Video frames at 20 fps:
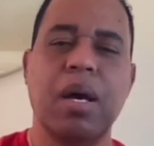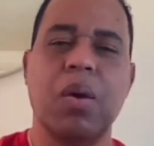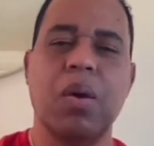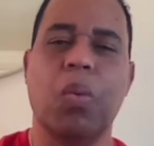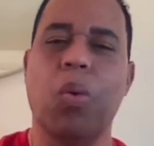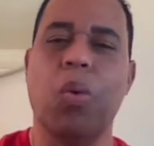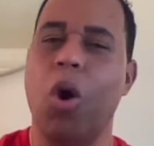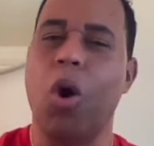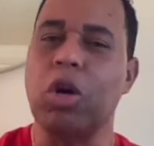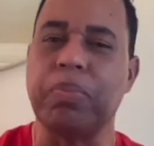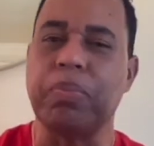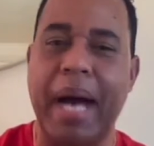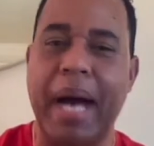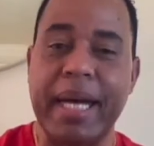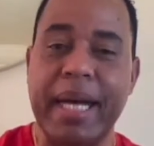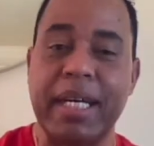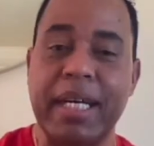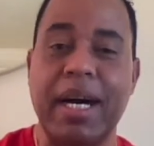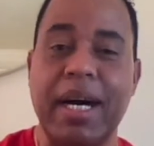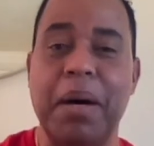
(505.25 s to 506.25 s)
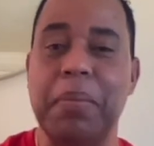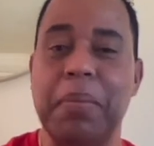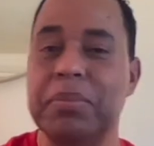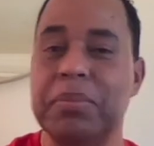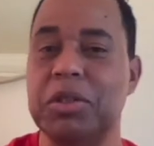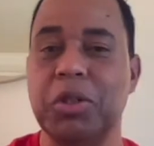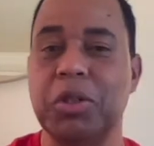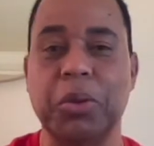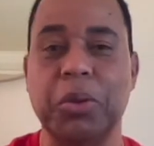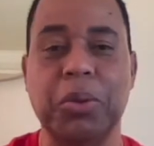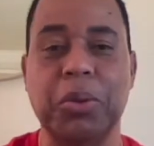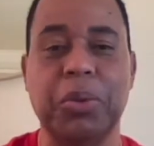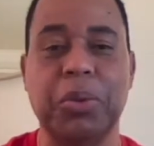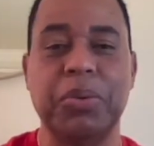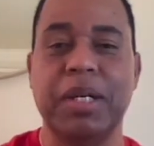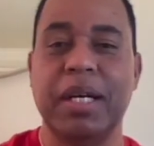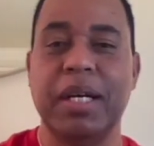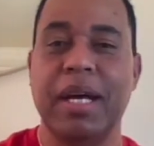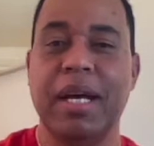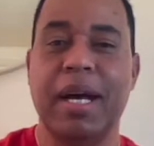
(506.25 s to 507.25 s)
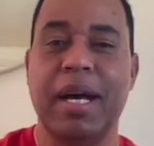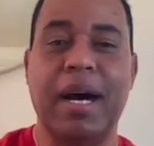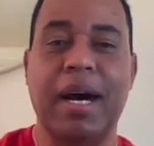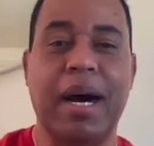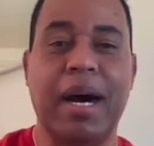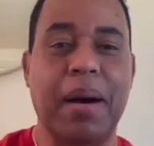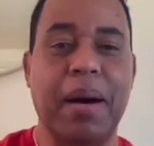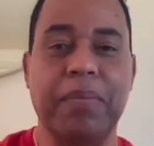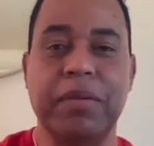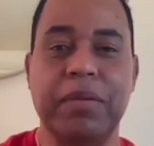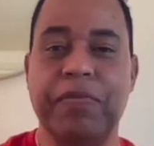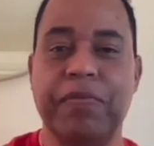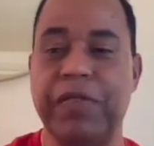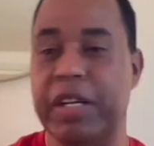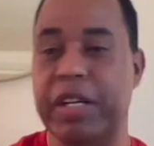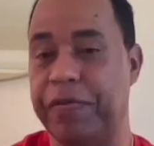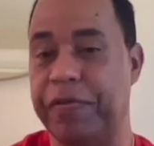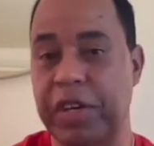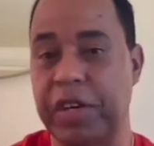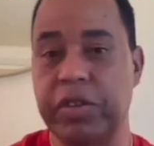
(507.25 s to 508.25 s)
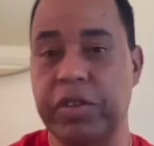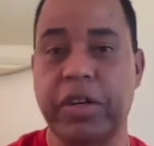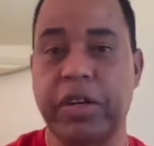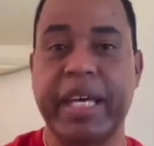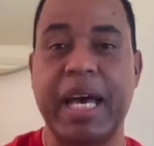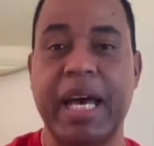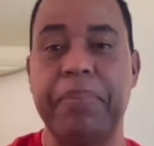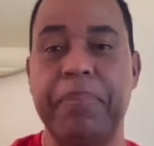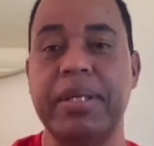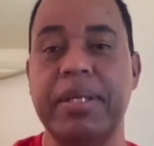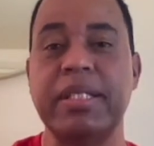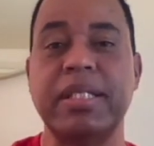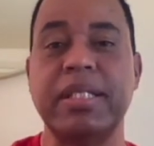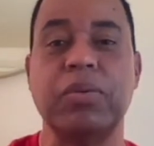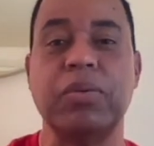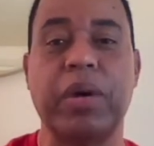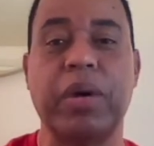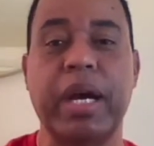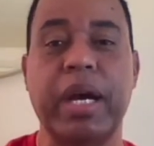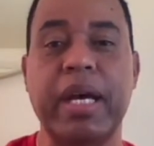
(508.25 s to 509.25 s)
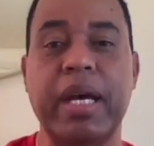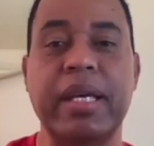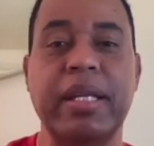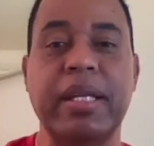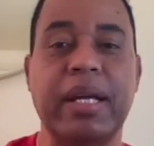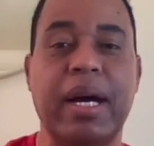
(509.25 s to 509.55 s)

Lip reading: walked back to the Fendel campus, where